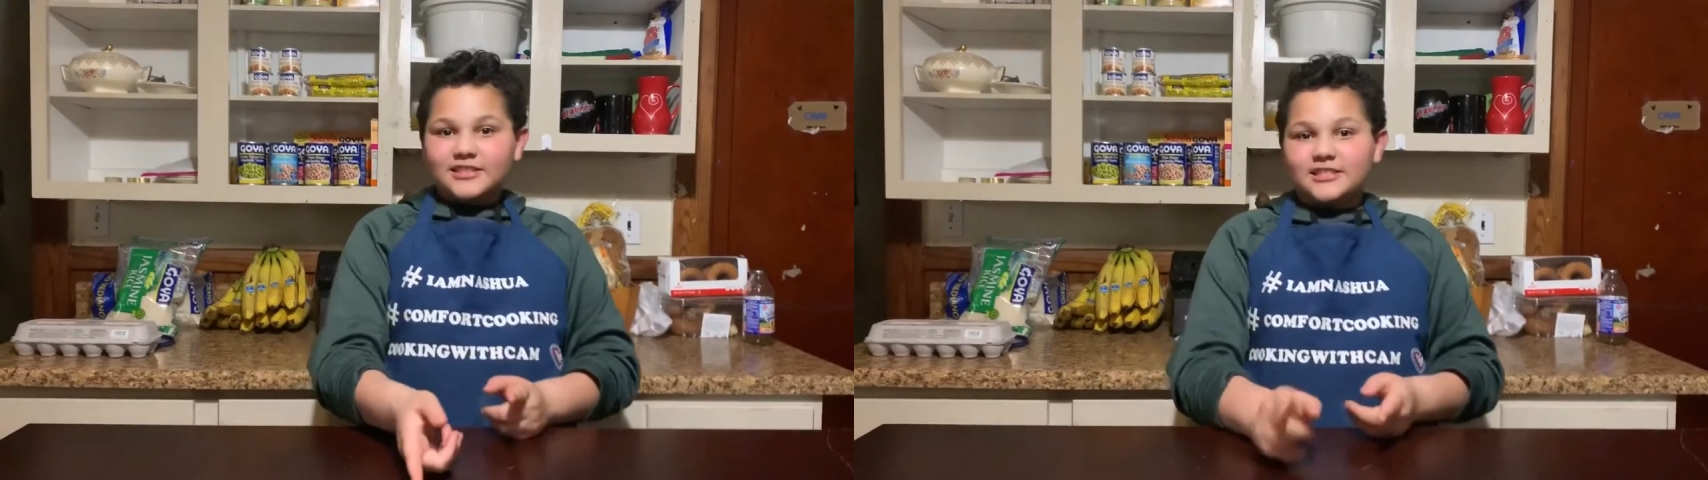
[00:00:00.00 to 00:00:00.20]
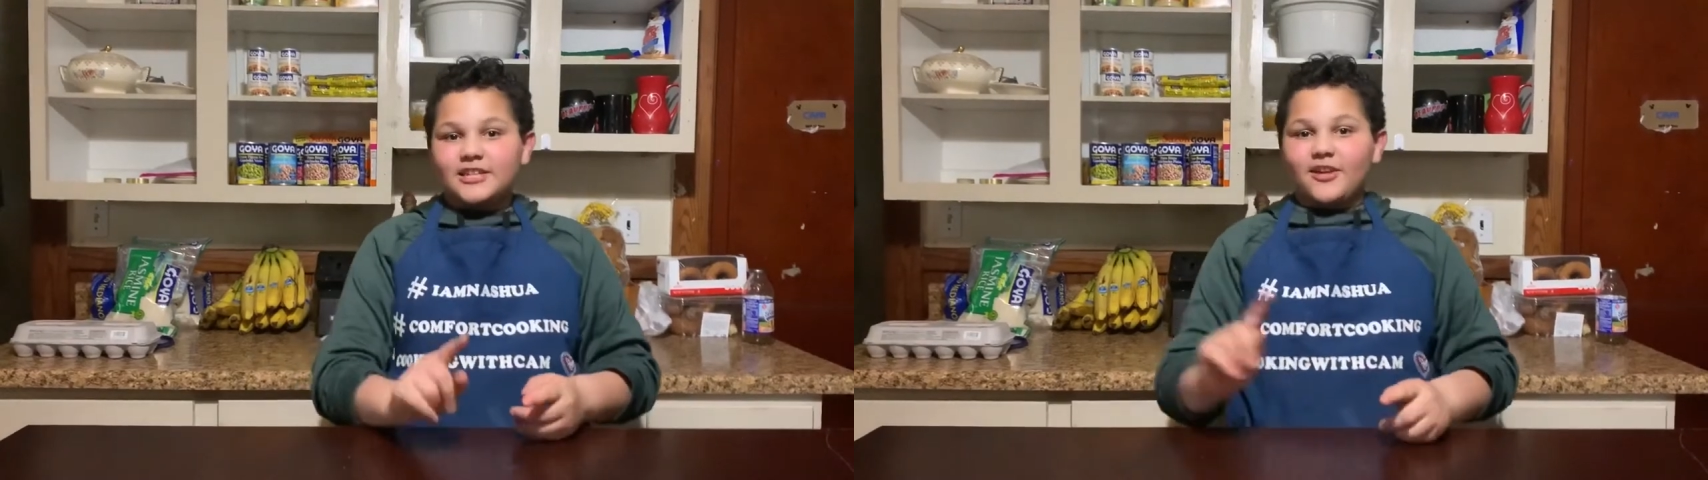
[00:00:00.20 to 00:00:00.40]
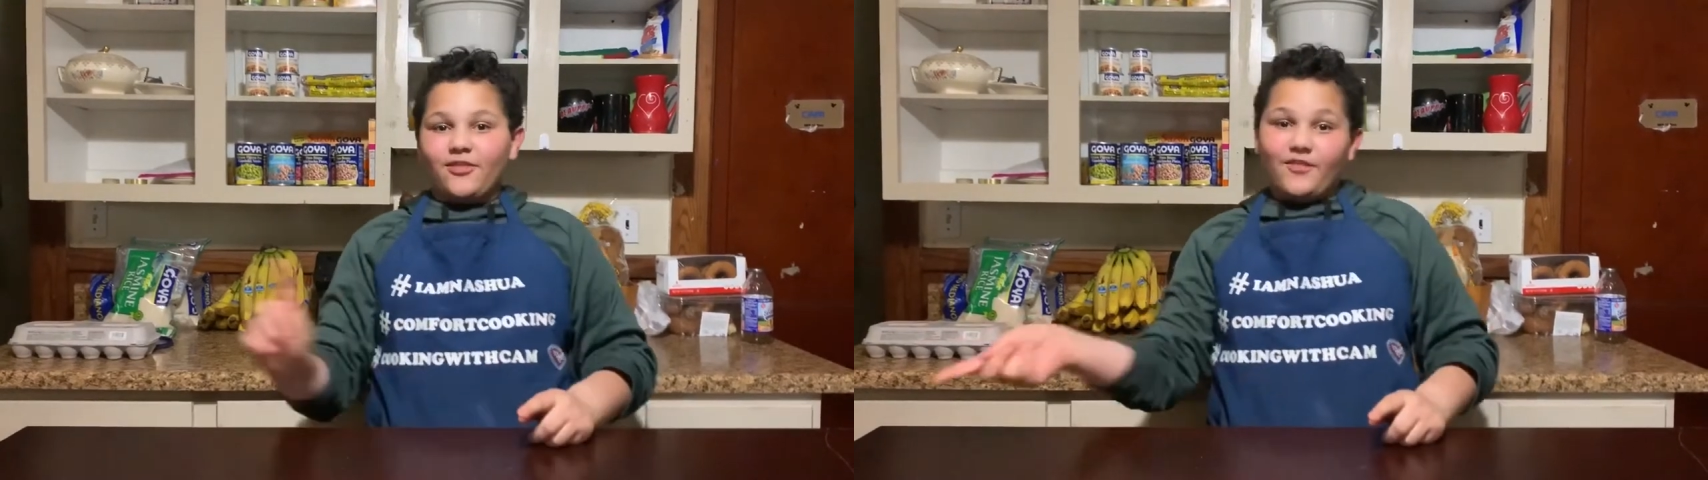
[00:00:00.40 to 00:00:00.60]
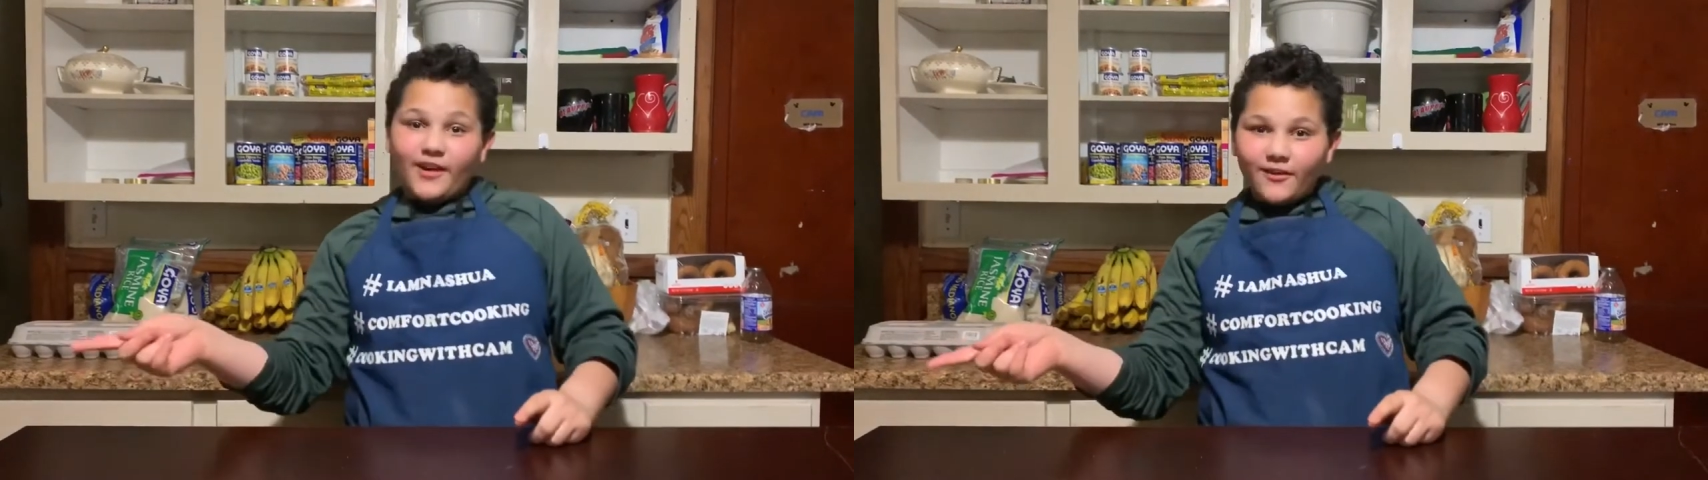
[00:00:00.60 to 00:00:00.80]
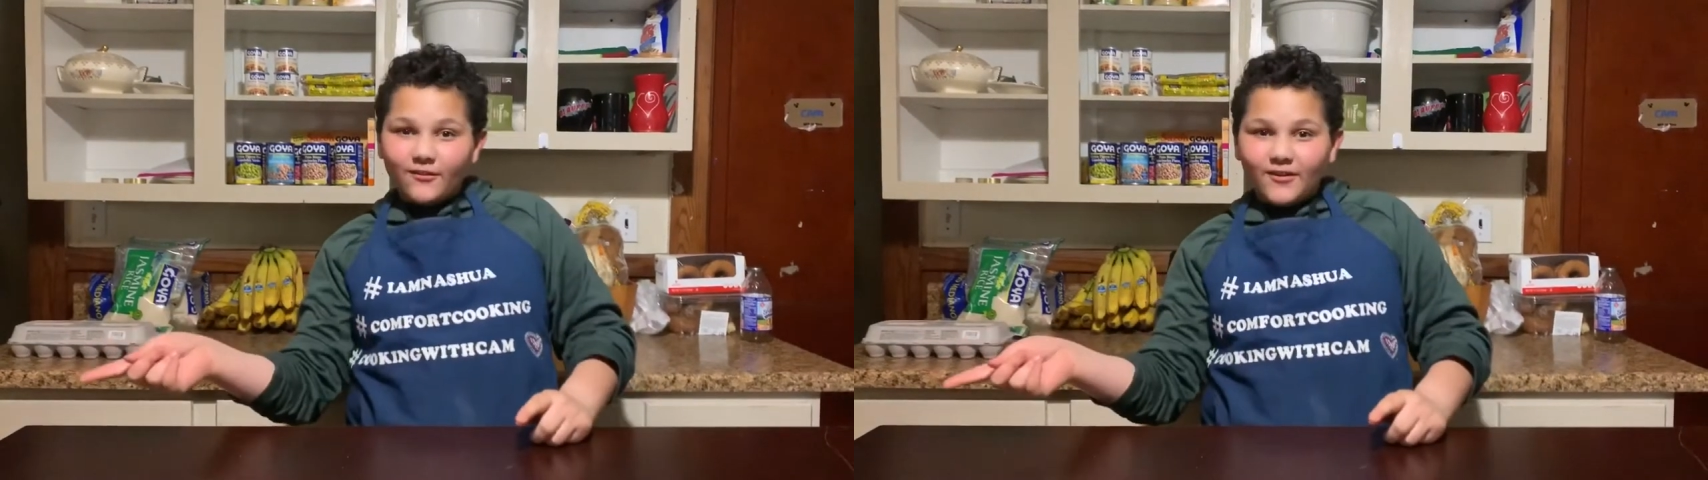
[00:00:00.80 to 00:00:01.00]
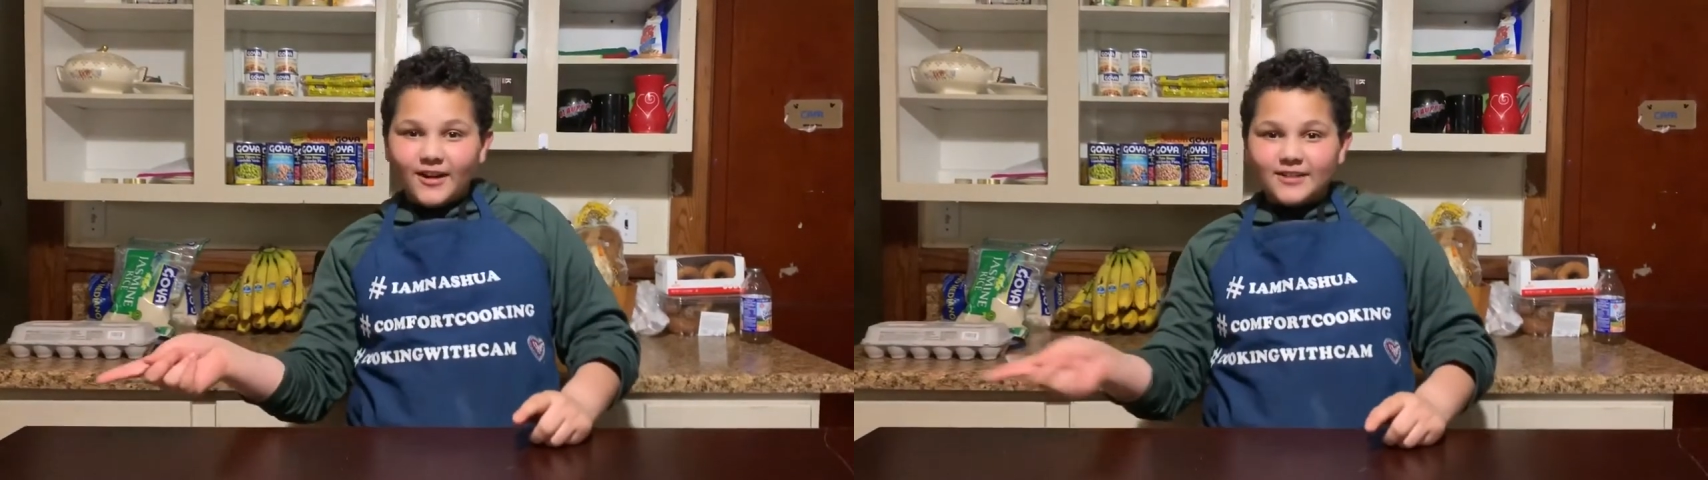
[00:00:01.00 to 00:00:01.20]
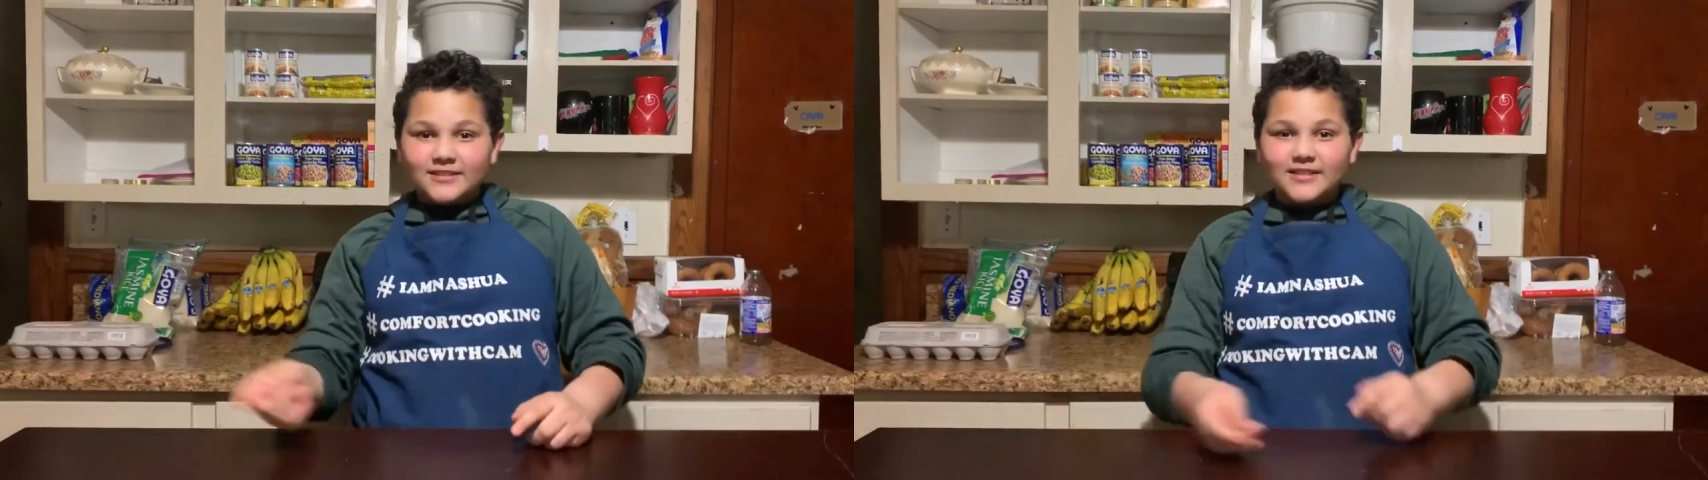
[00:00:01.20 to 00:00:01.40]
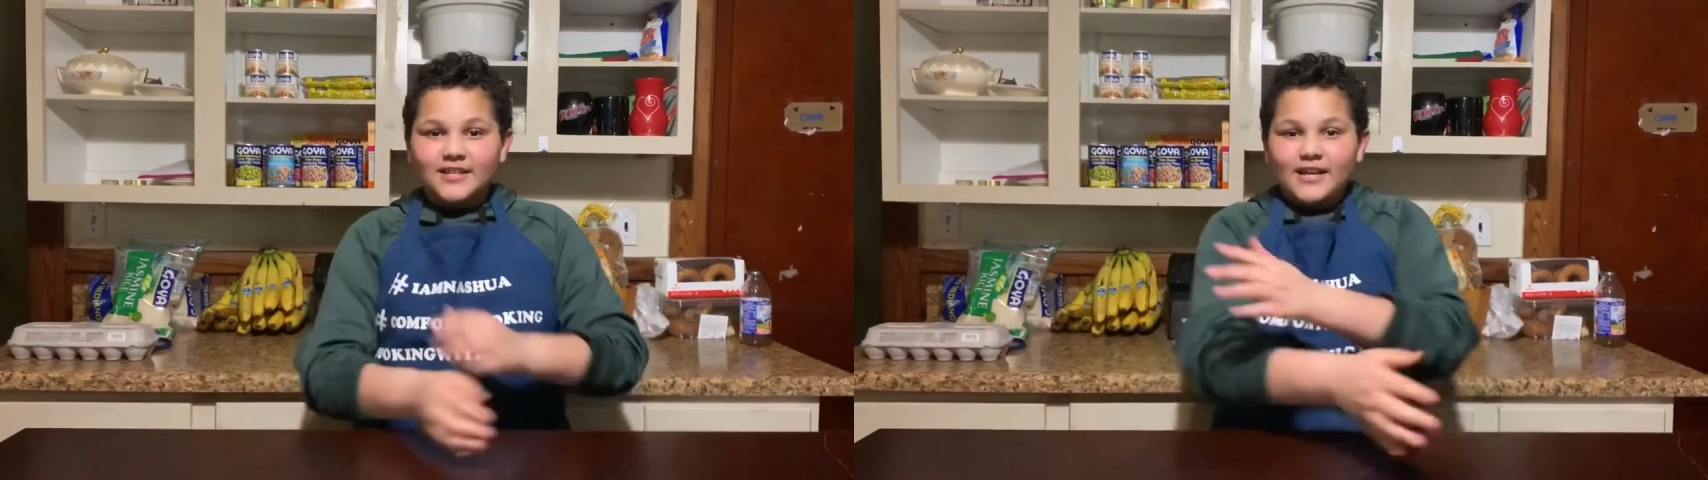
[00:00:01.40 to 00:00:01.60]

tell their friends,